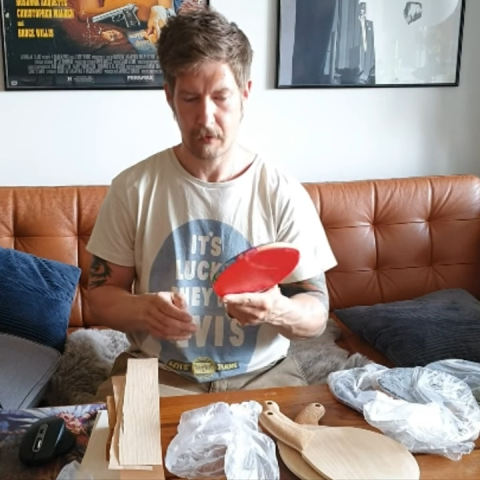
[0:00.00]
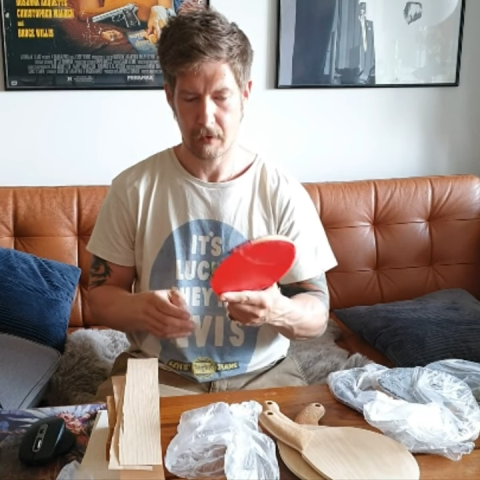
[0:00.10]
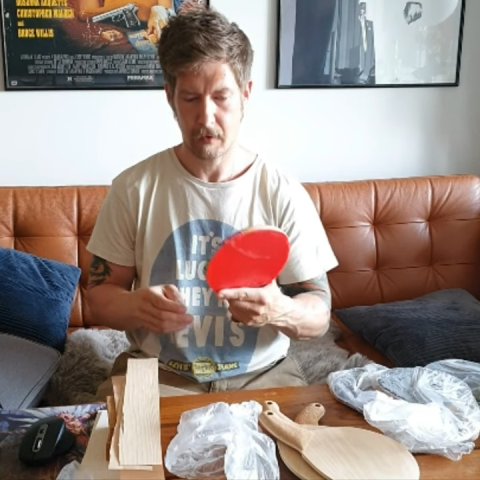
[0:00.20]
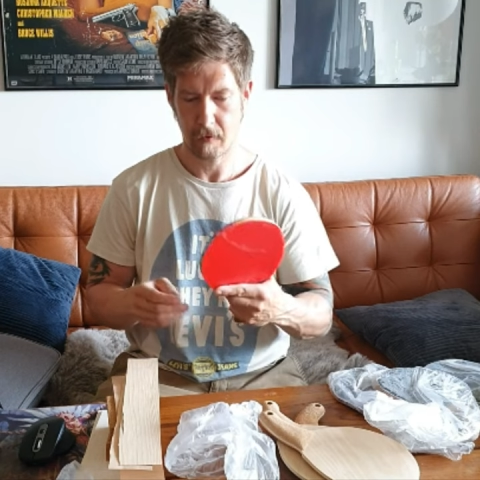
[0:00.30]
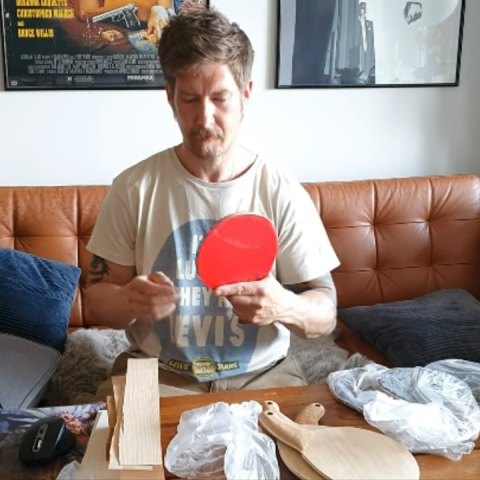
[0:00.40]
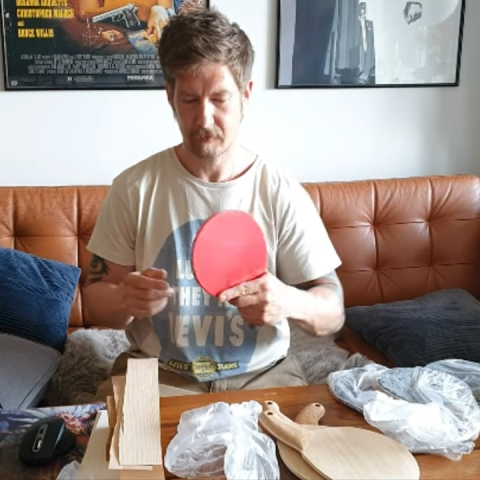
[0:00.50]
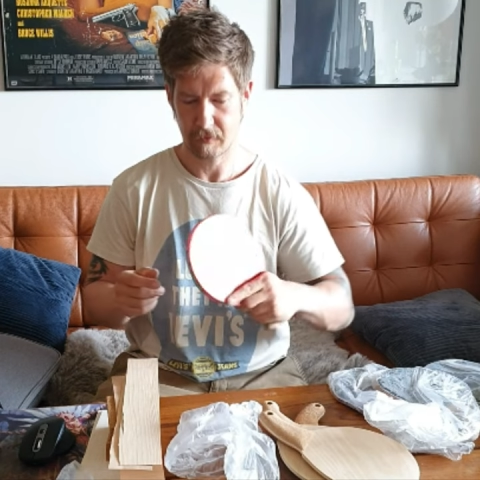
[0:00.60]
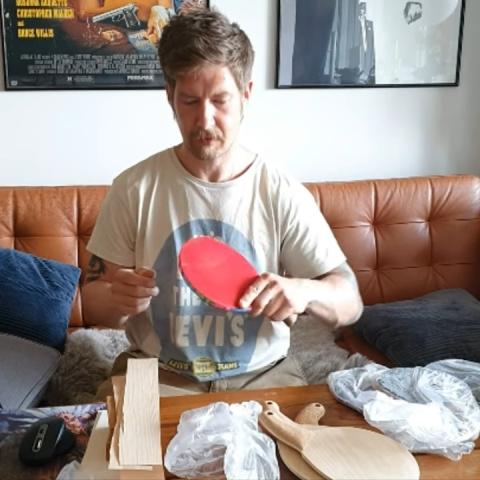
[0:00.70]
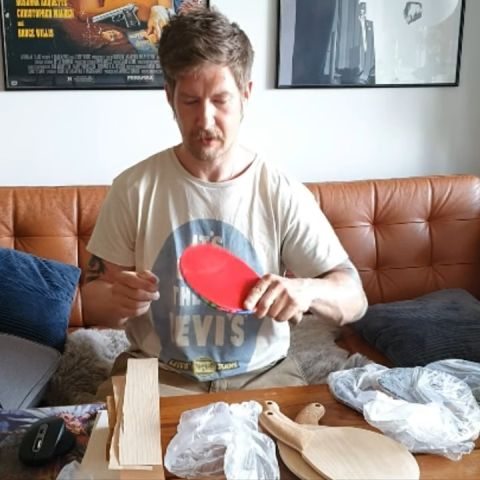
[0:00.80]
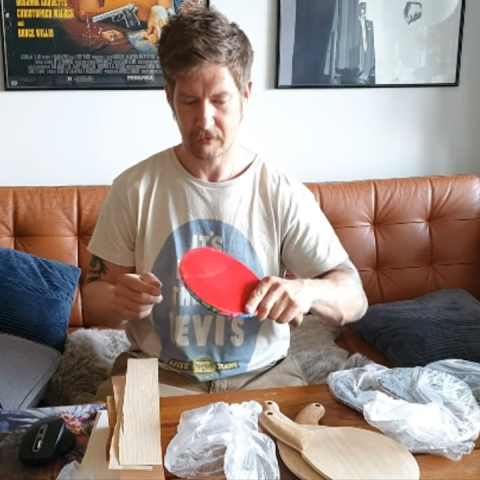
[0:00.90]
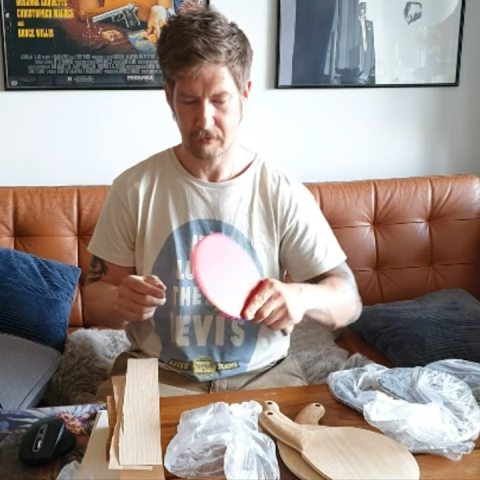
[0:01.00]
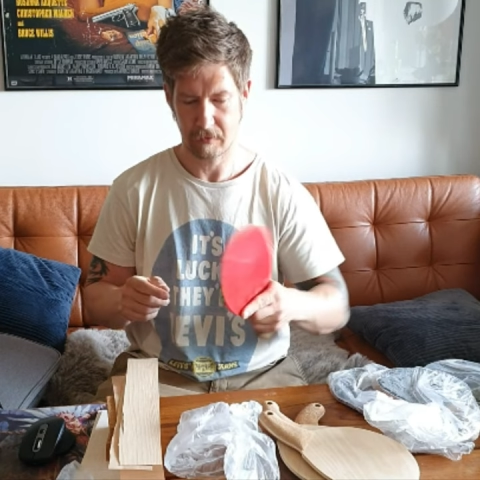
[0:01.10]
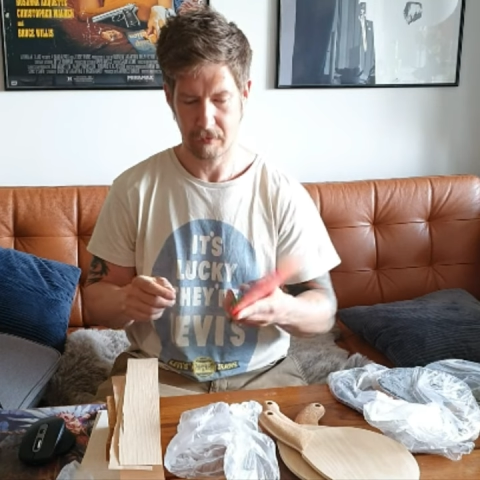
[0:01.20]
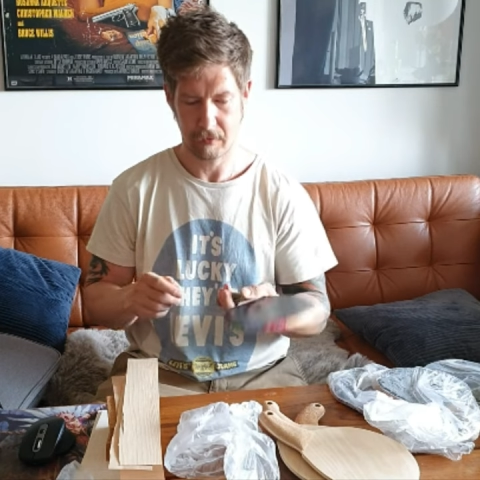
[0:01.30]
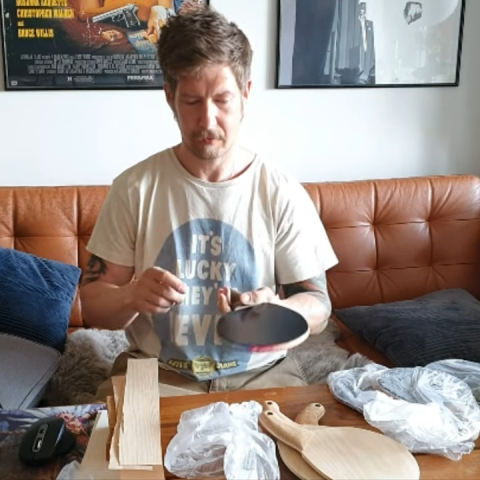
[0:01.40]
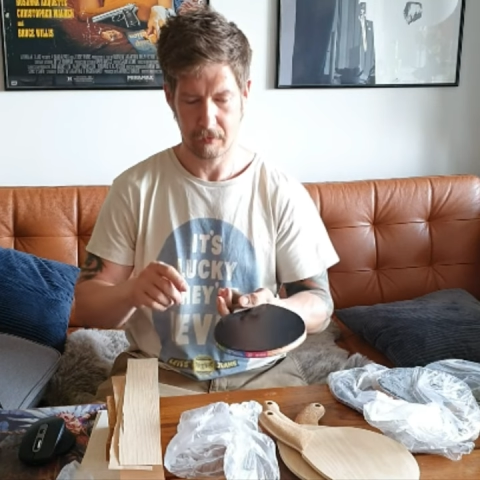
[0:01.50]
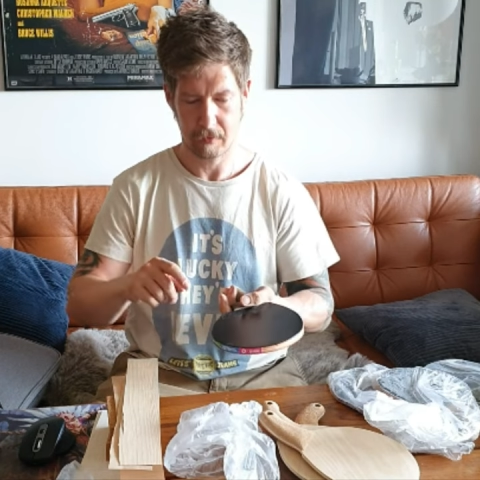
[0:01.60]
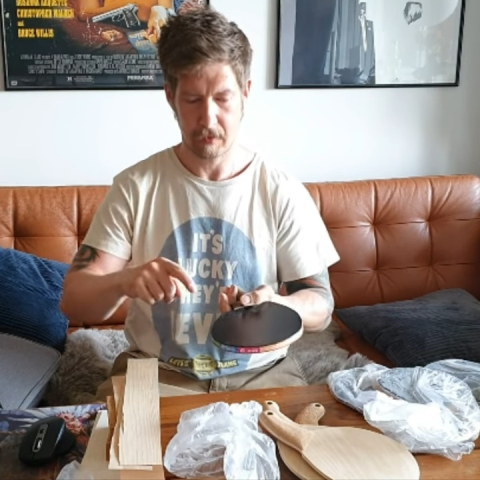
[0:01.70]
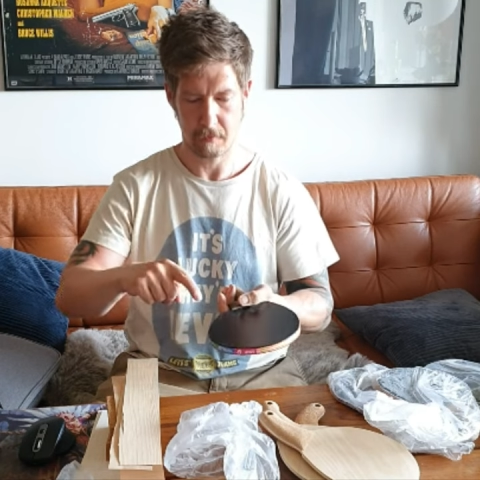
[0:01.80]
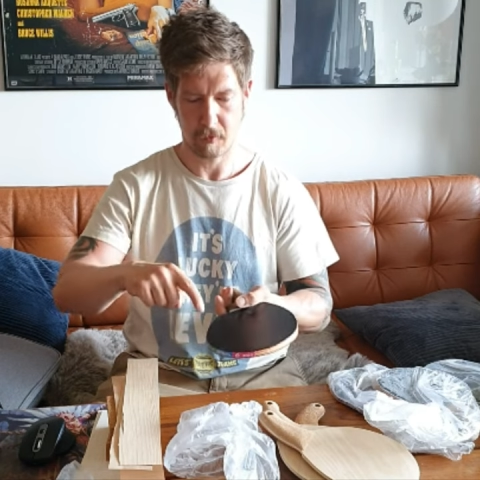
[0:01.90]
I often hit
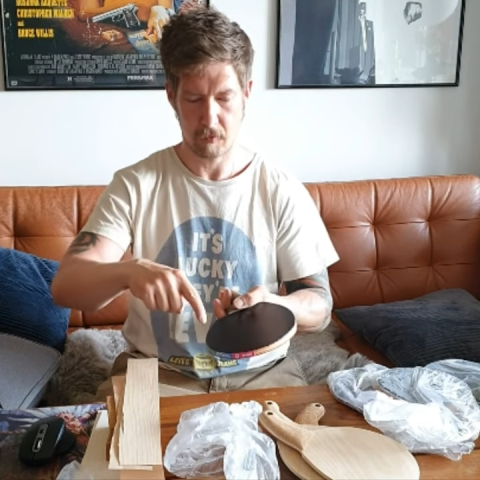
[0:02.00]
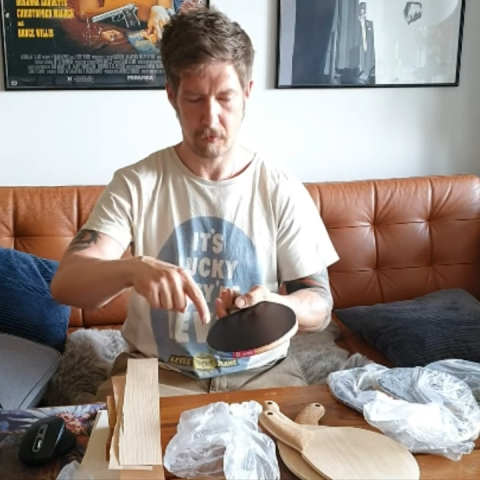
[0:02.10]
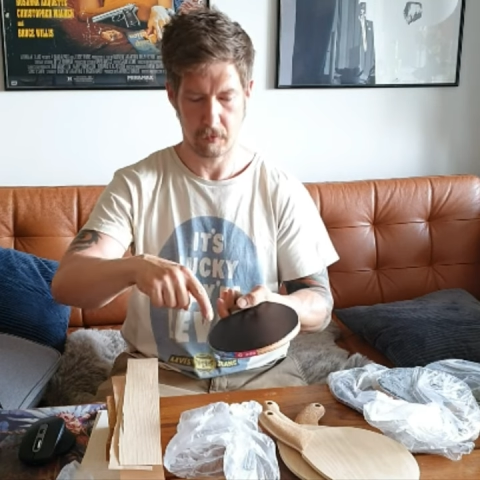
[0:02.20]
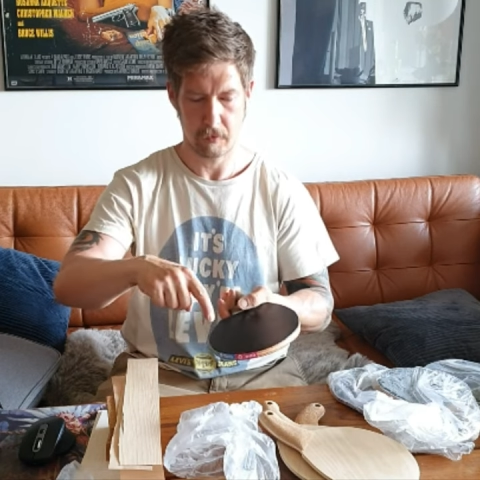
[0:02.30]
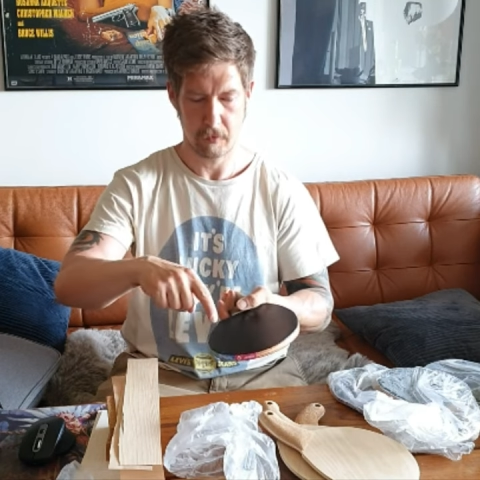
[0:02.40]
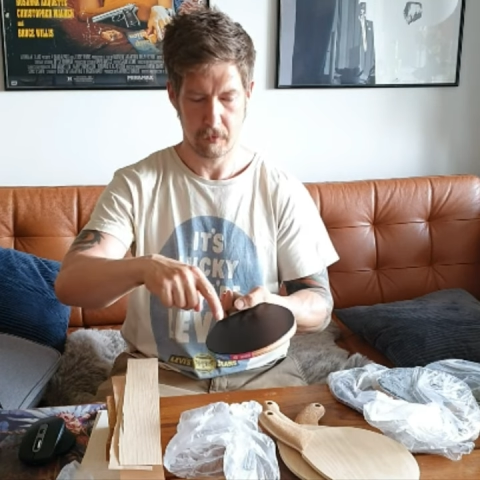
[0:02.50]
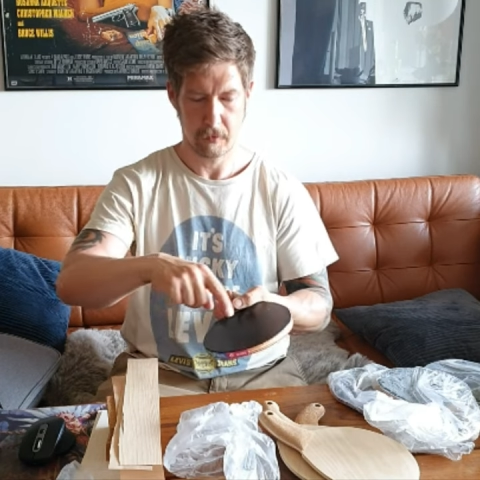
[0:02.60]
the ball